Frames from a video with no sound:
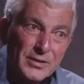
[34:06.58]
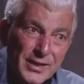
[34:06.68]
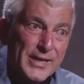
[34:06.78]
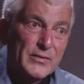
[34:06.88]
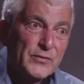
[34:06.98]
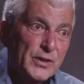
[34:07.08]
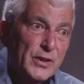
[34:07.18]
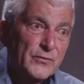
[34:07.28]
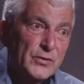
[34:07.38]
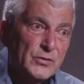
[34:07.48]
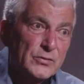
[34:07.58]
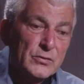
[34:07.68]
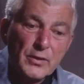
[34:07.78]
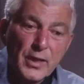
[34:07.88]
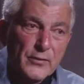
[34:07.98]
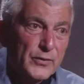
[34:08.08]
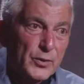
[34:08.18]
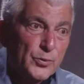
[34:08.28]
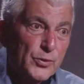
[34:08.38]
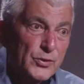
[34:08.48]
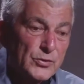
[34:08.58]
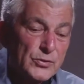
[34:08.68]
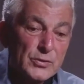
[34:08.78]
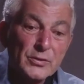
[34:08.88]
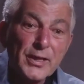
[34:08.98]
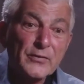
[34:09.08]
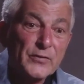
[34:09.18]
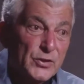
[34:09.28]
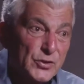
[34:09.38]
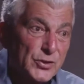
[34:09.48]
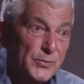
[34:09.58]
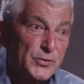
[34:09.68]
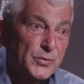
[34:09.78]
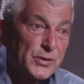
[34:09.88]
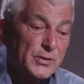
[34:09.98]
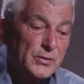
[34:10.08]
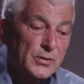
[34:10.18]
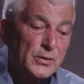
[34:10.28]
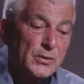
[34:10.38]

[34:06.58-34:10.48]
the lack of any evidence, the lack of any presence, the lack of any snipers being